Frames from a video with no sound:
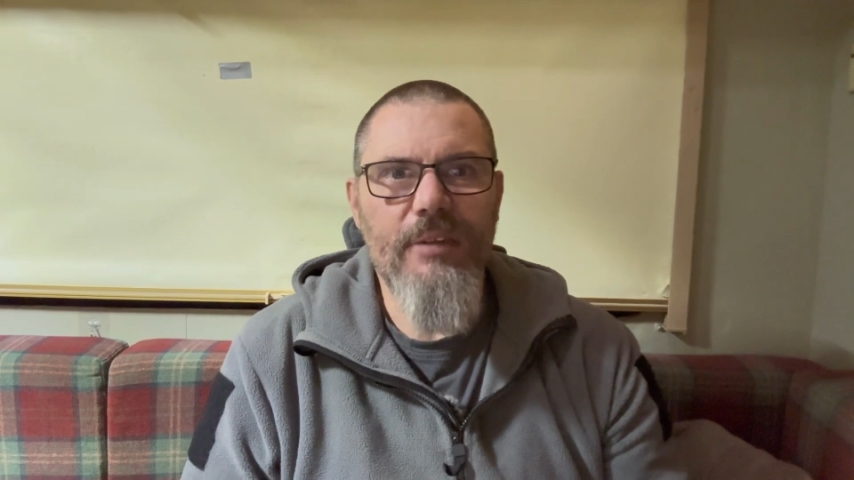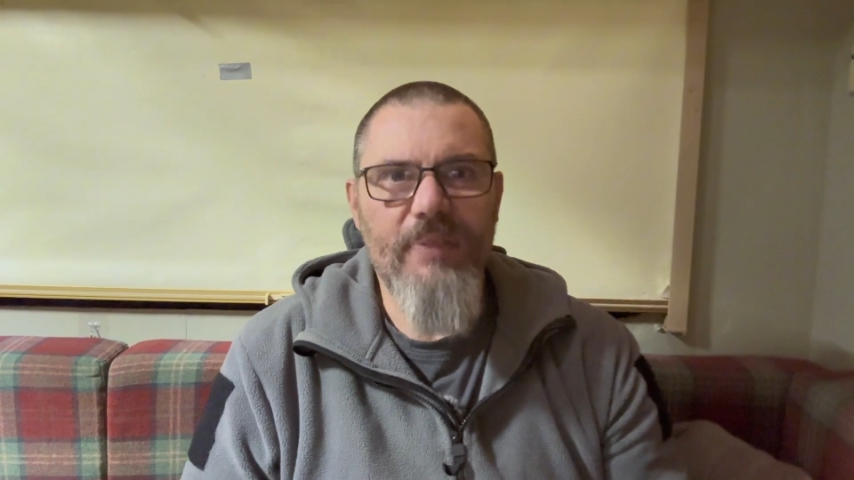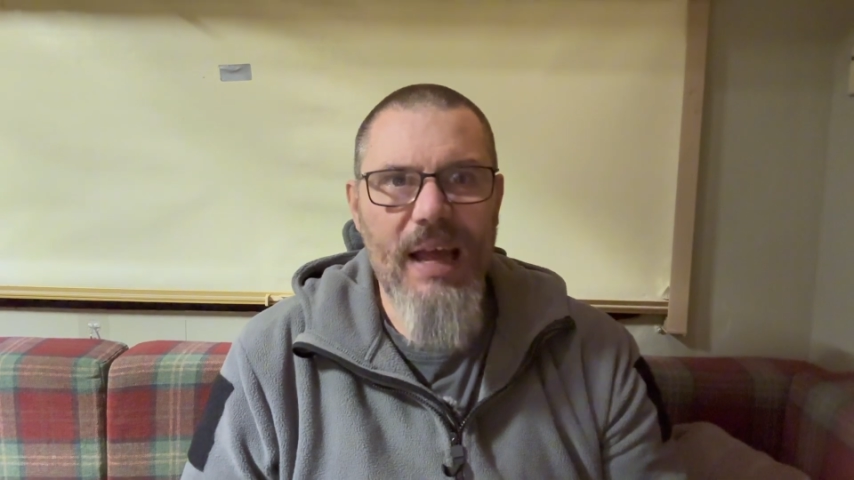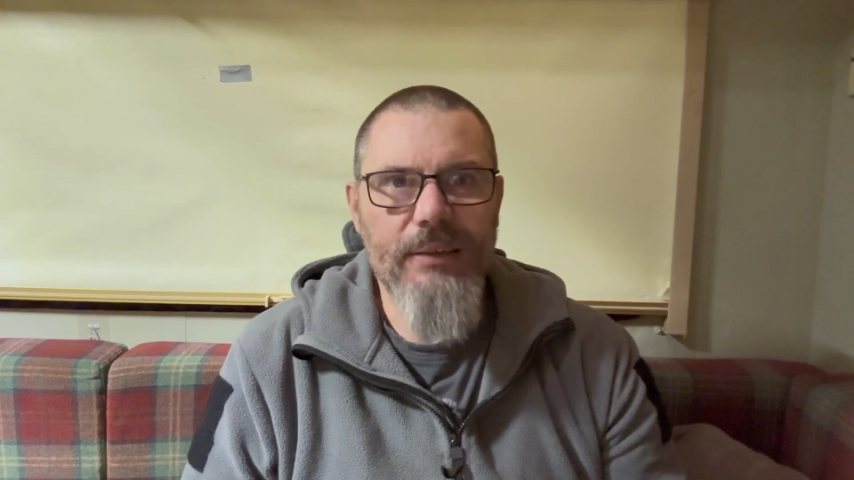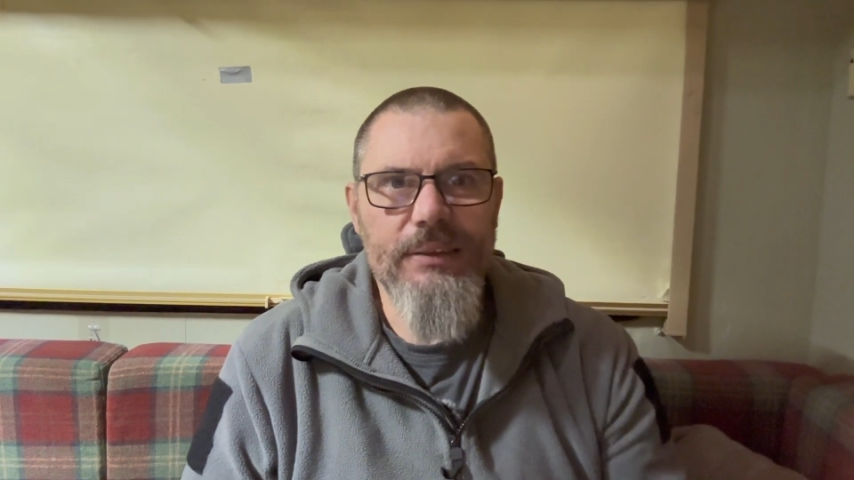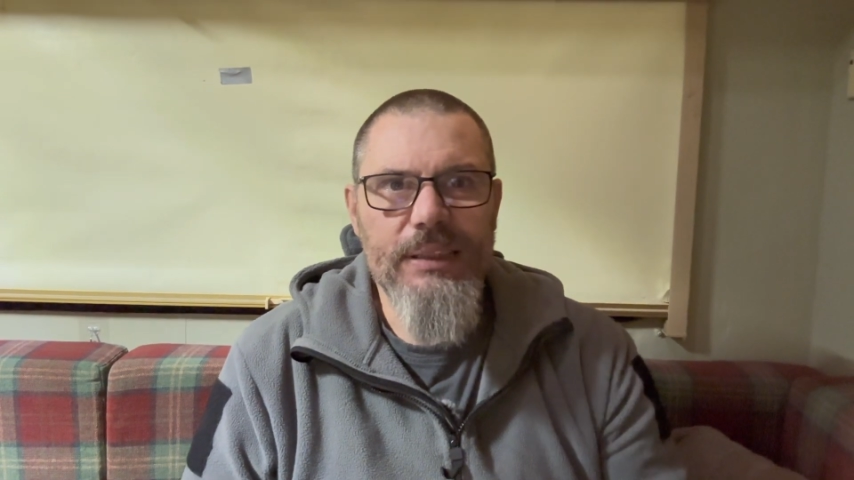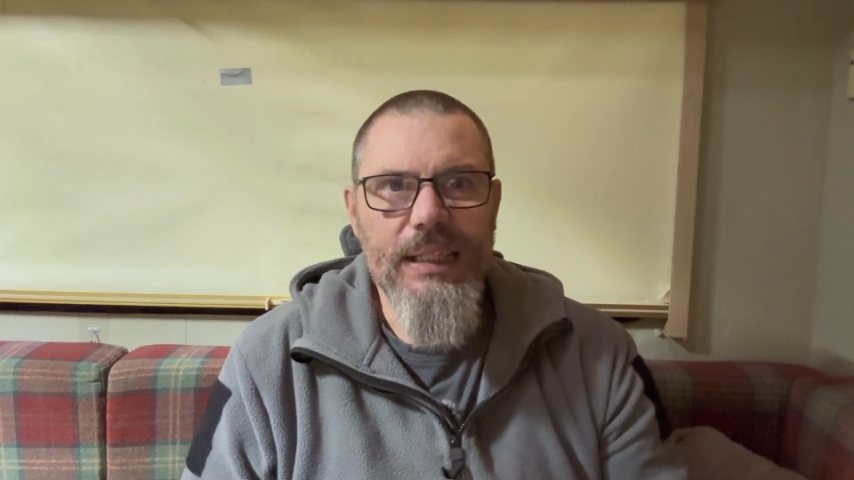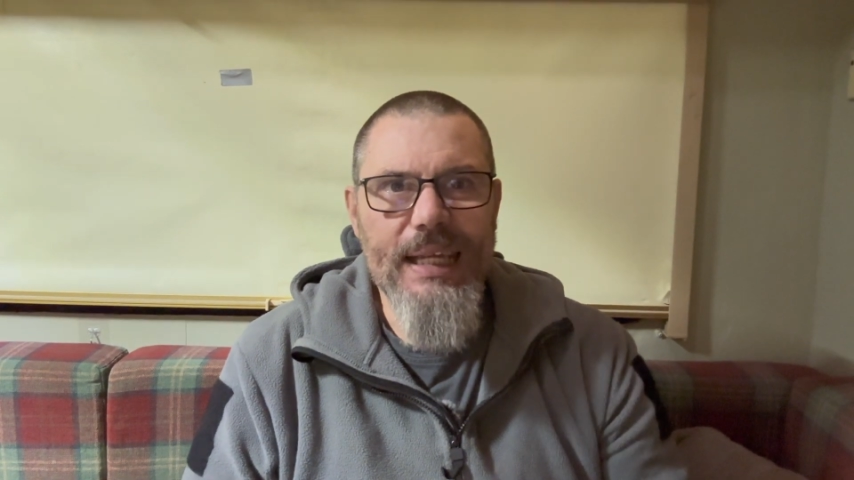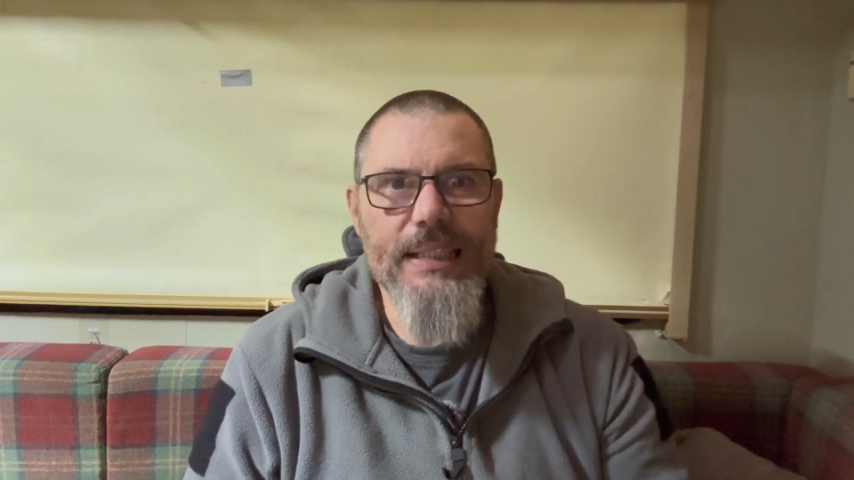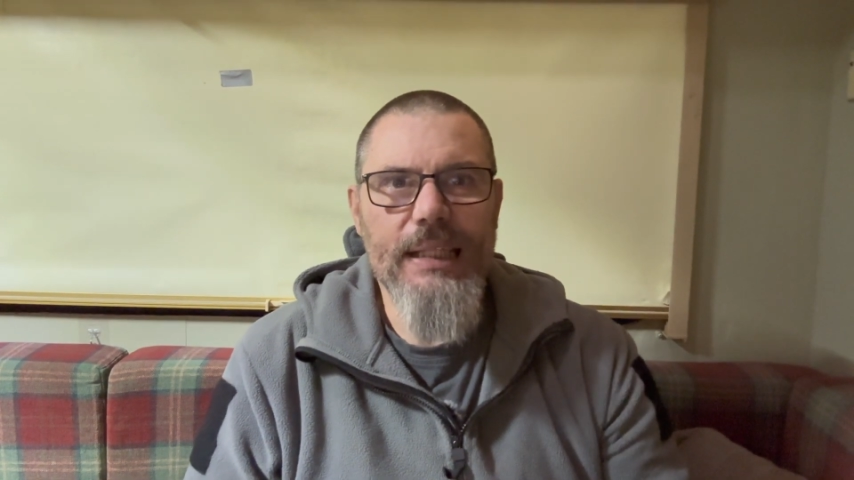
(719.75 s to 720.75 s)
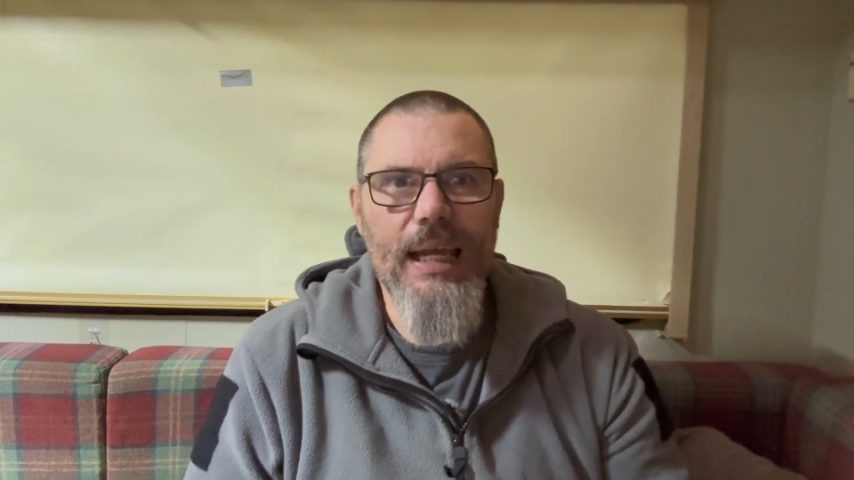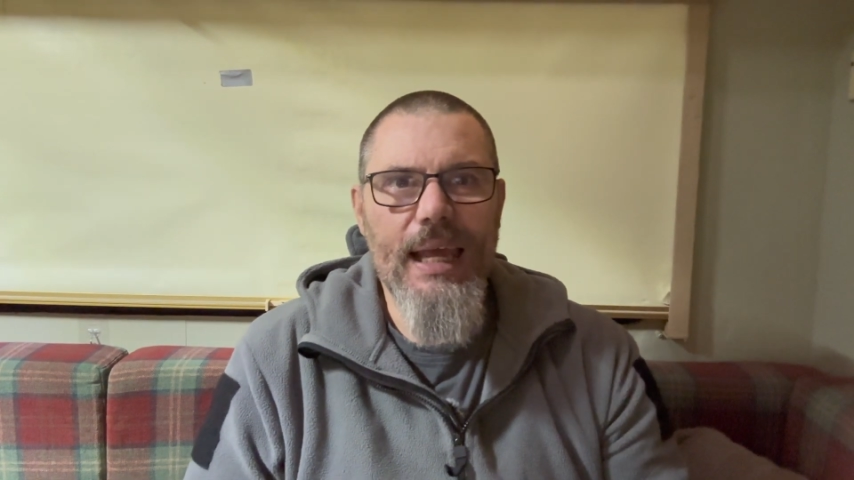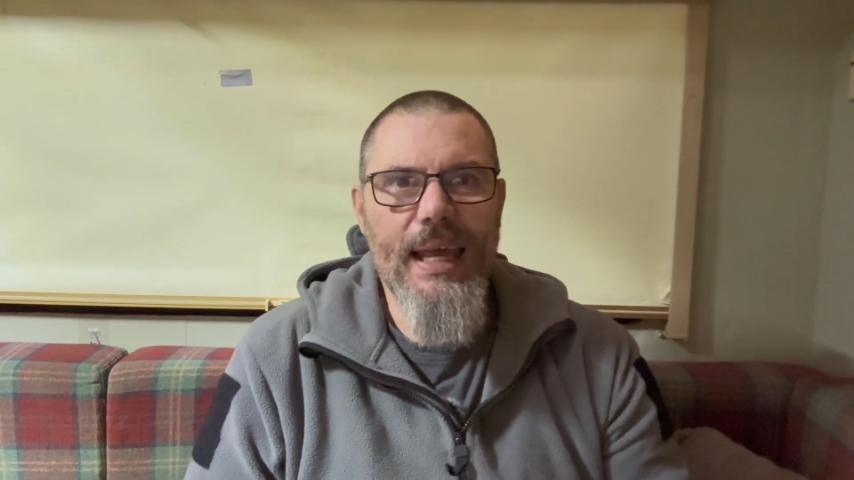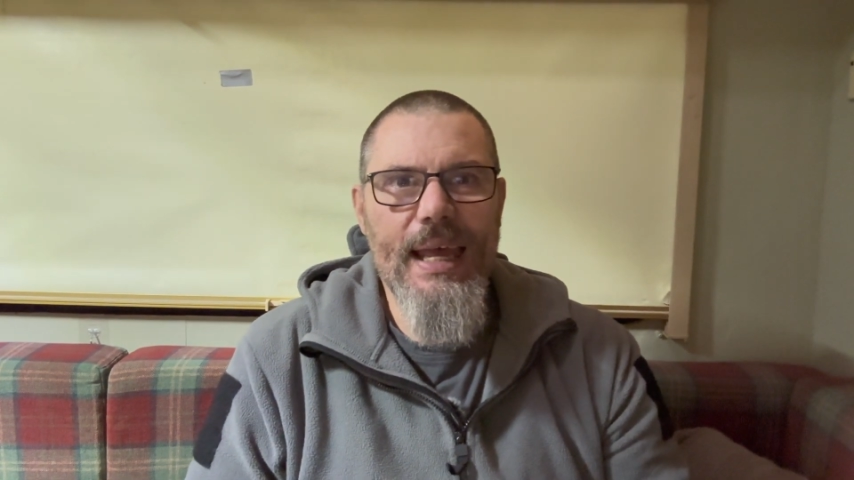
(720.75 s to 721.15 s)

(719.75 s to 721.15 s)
a van is that